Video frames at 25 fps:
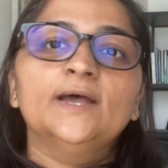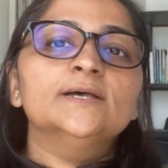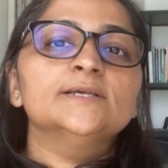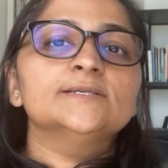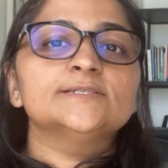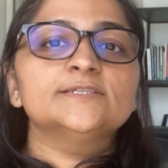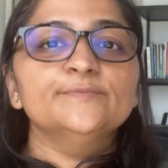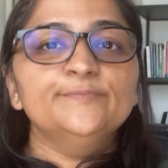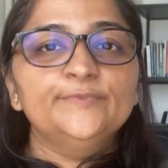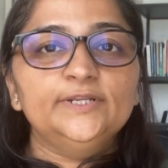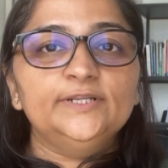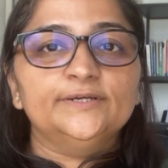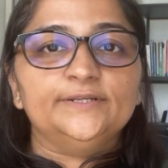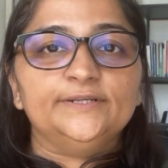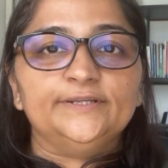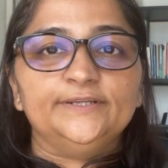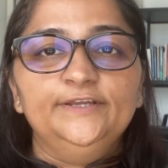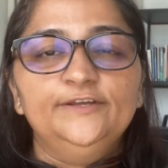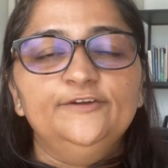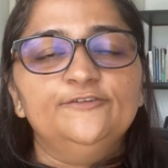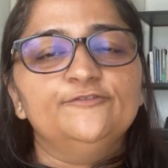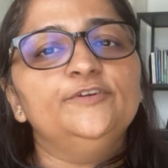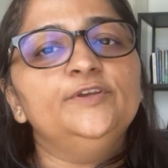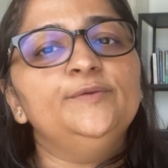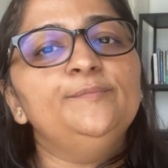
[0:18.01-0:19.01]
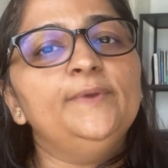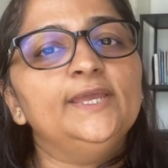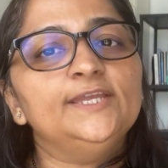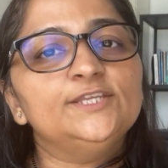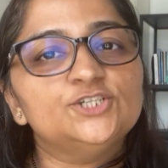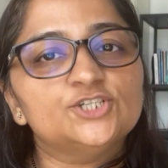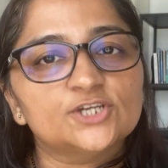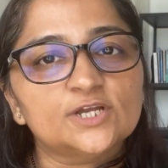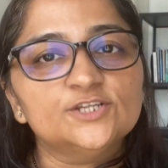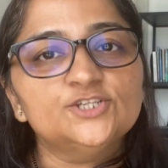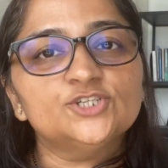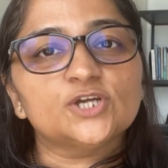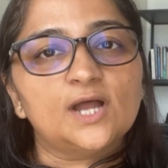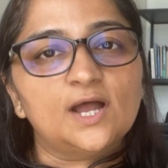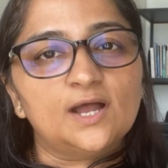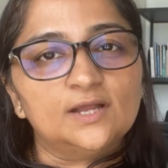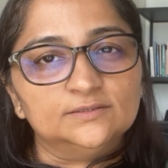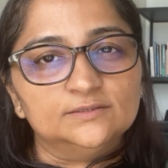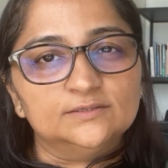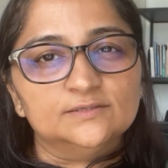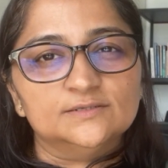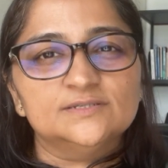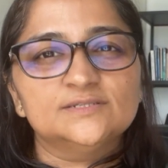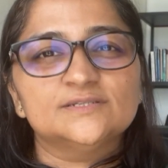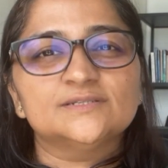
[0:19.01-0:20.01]
Similarly, we may judge
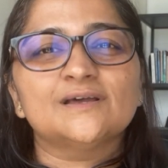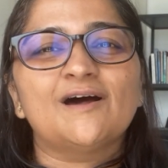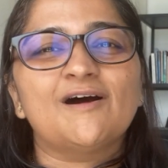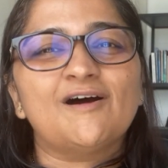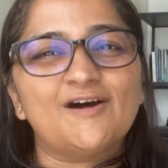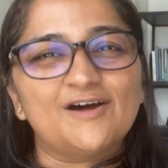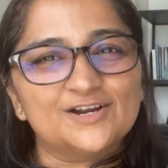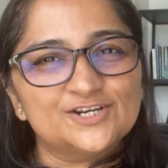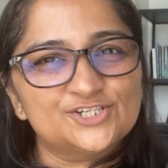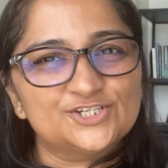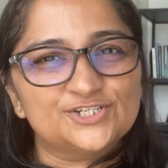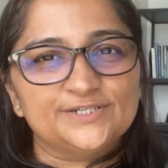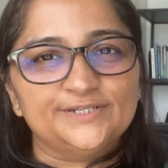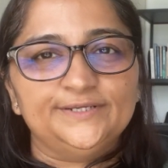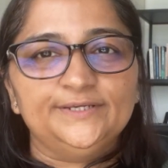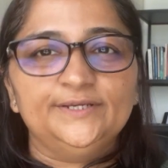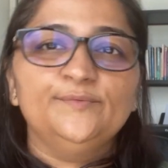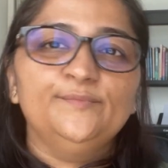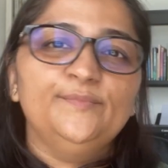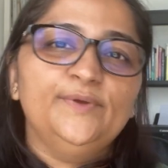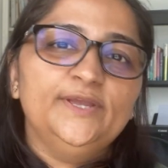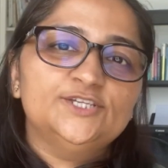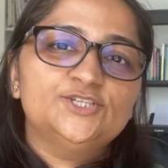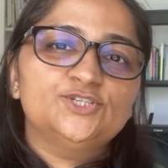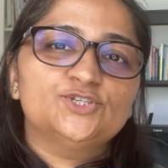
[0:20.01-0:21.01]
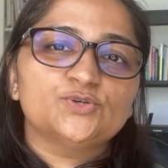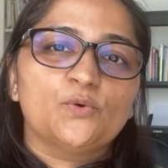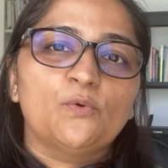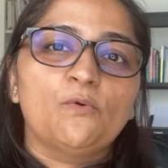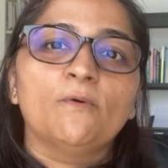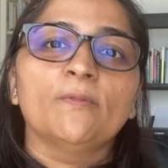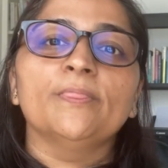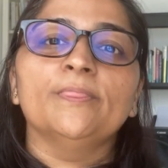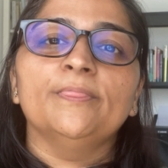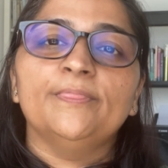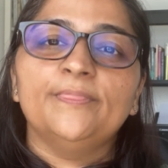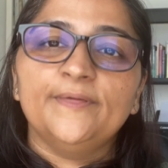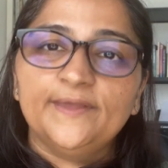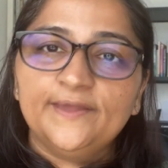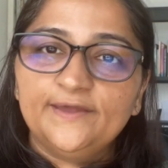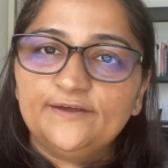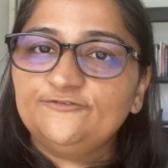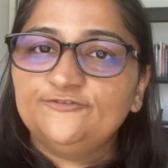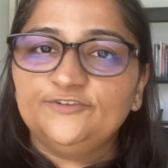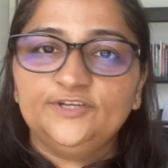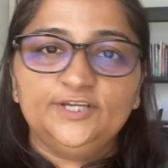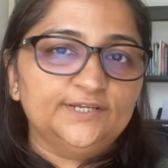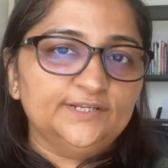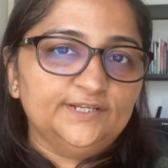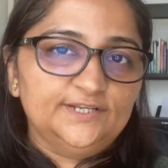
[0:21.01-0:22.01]
others harshly based on their
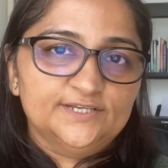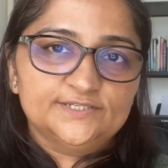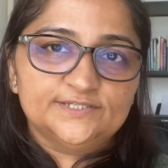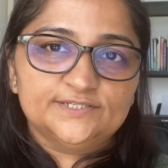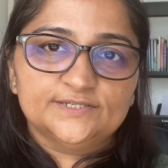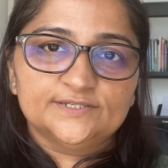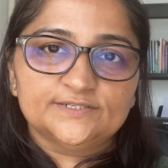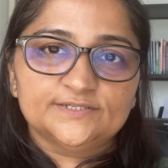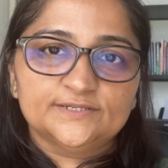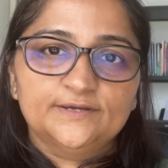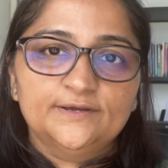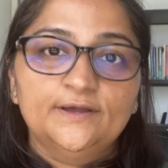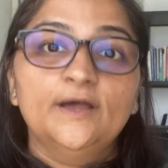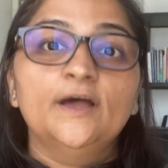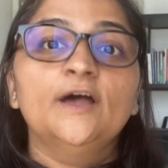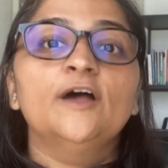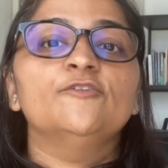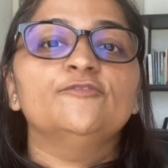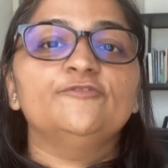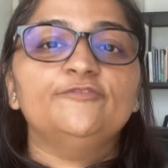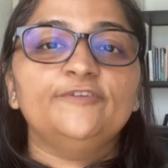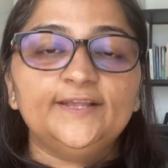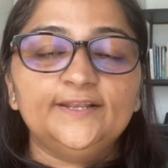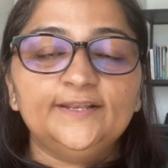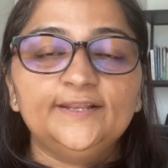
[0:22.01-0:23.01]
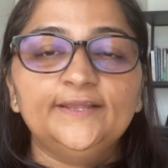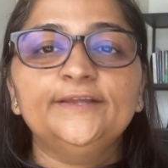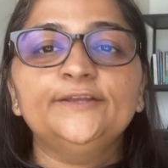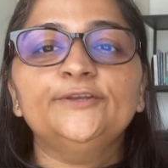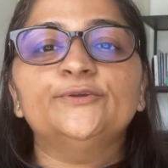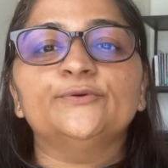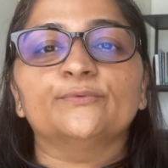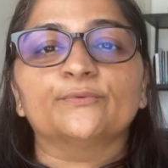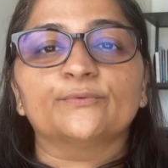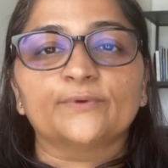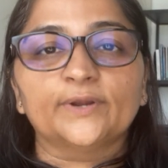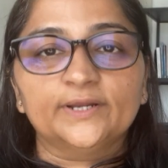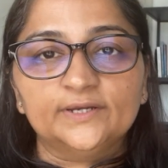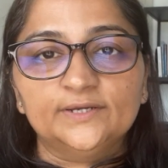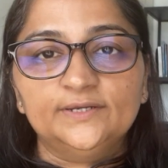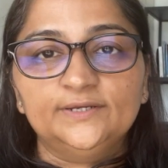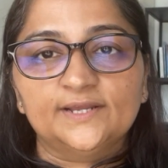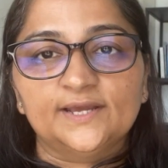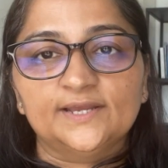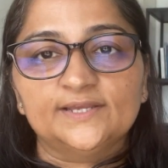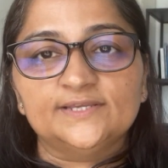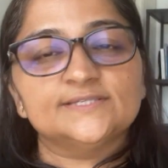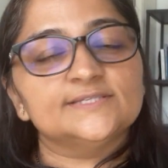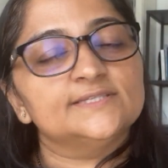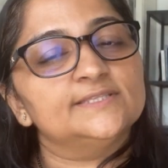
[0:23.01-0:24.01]
weaknesses, failing to
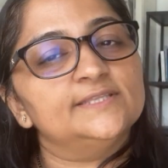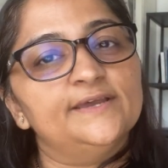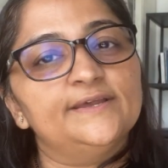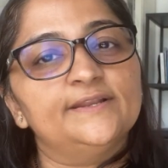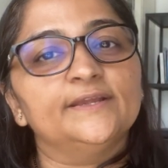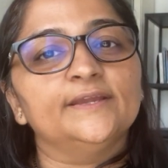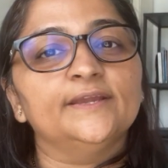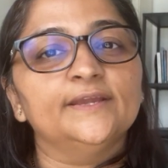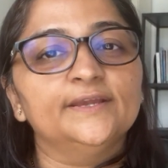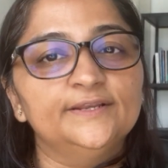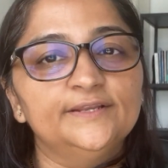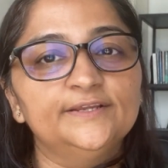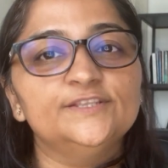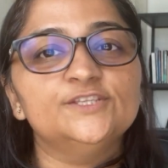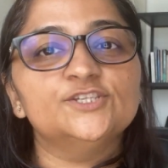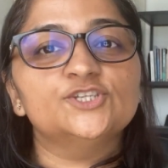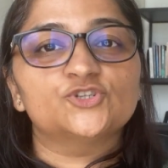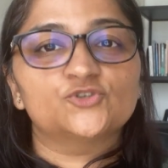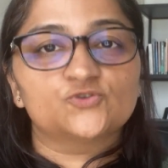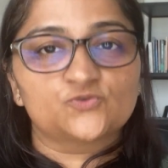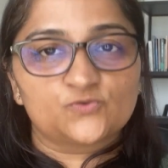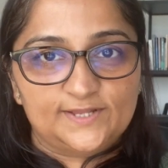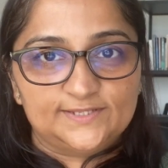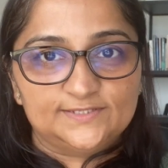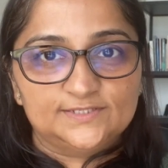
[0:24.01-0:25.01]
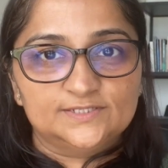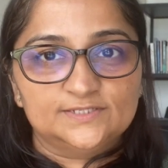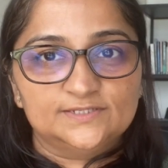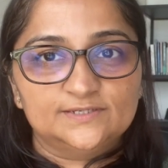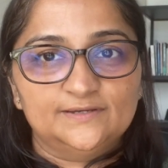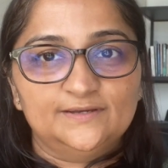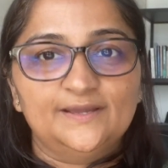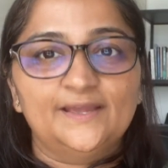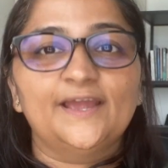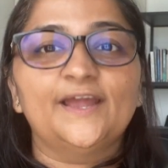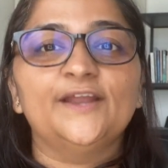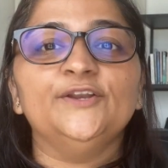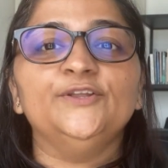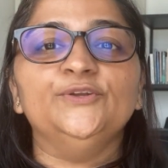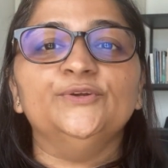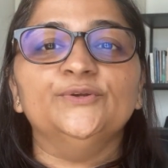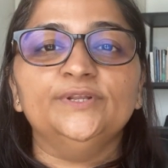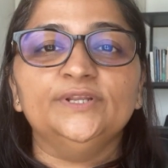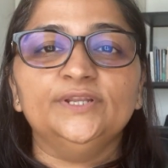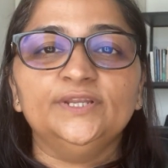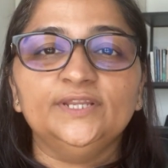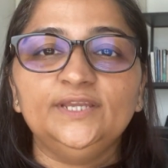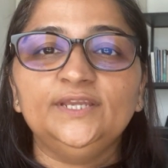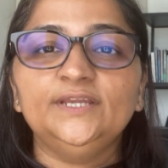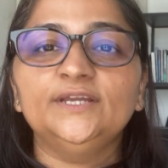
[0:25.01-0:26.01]
recognize their hidden strengths and
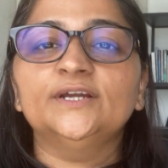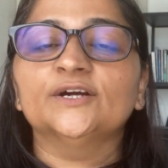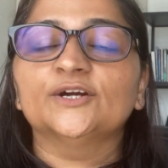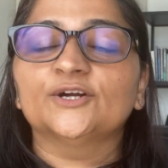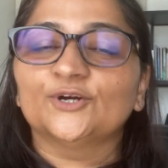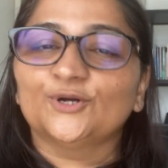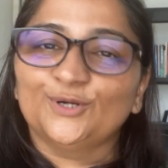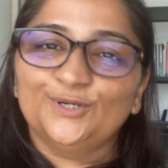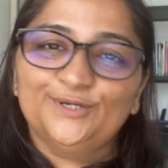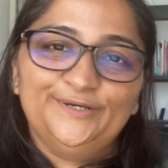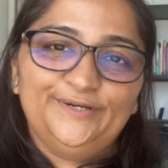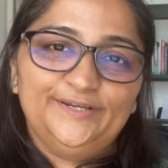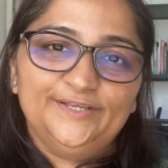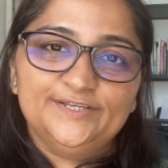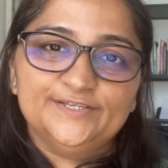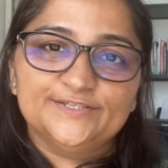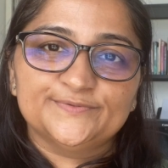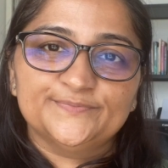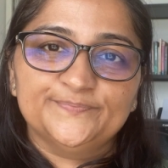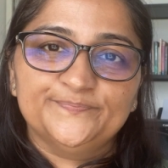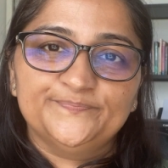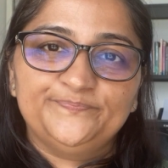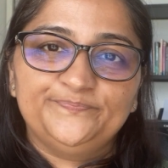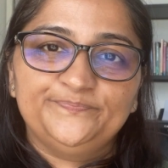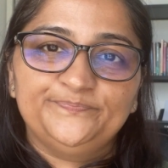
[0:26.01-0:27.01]
unique qualities.